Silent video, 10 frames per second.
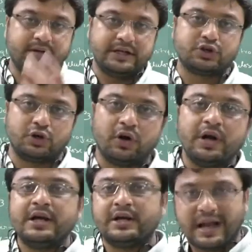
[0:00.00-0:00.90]
Yes or no?
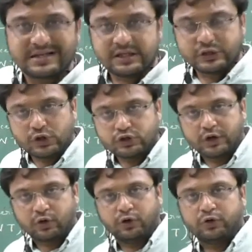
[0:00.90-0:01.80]
Last class also I
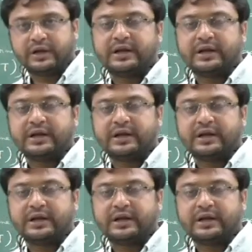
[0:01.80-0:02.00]
told you that